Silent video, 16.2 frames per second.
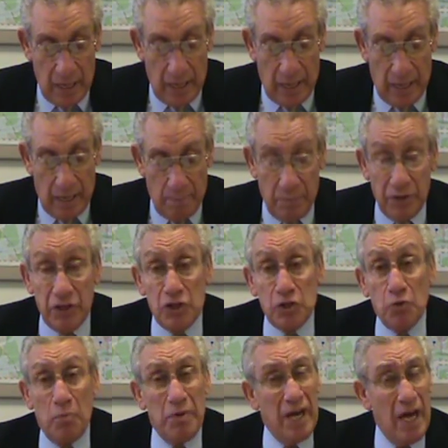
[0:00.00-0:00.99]
But
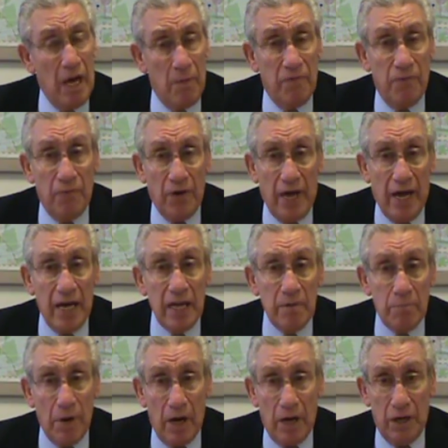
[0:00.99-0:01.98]
this will be helpful for
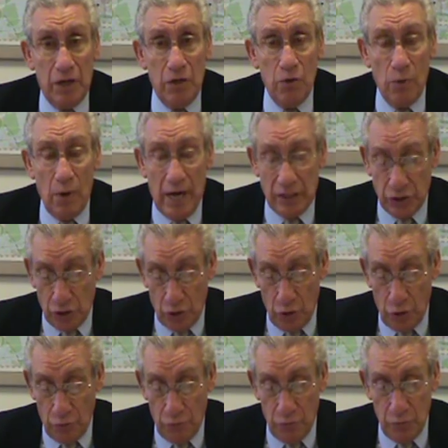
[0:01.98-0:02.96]
anybody who has to
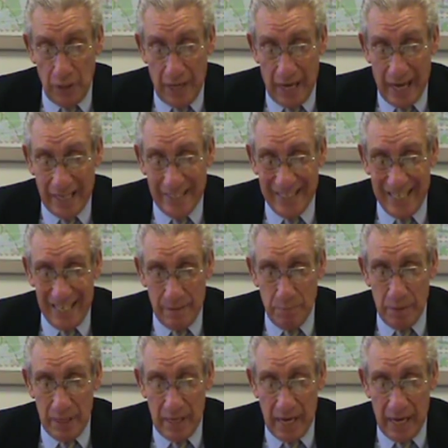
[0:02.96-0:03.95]
go through the
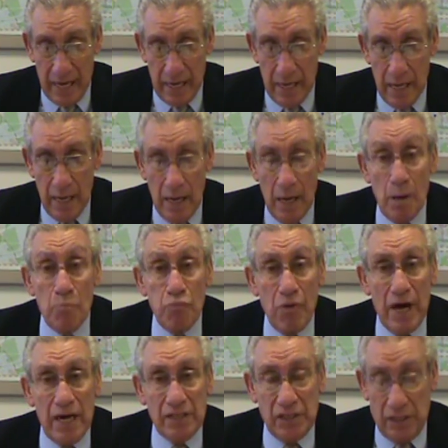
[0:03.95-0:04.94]
edTPA
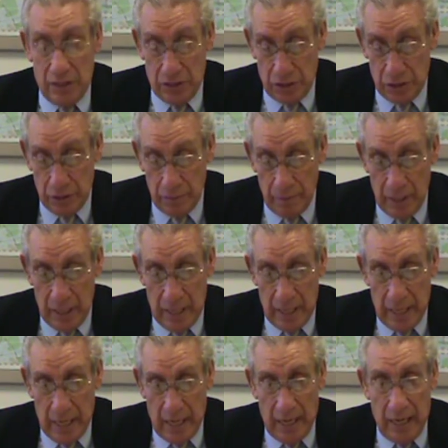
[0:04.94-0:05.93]
process.
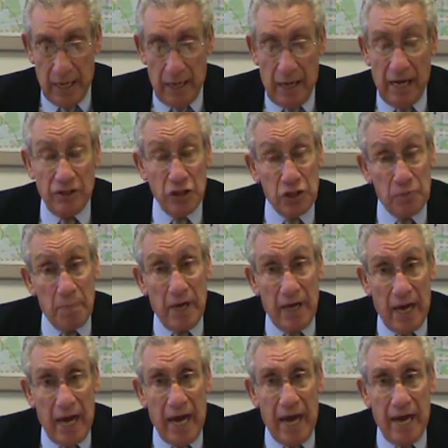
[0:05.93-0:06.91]
I just
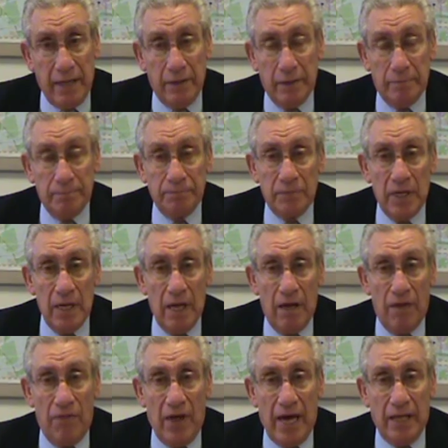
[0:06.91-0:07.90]
may add
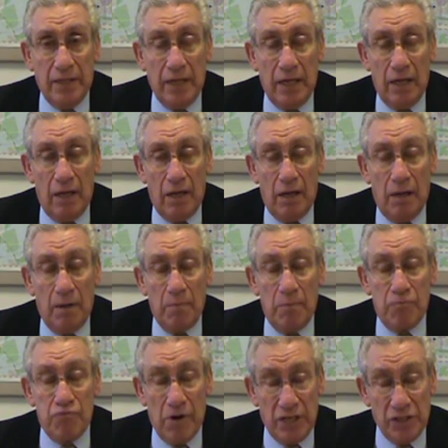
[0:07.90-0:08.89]
that
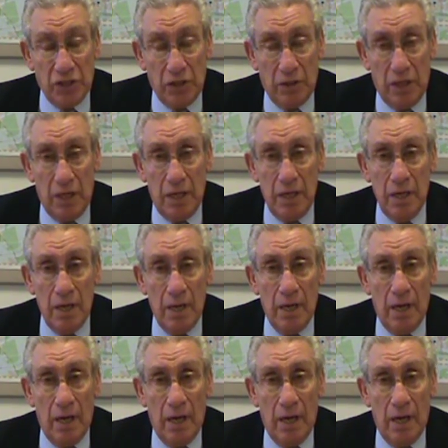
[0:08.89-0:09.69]
presently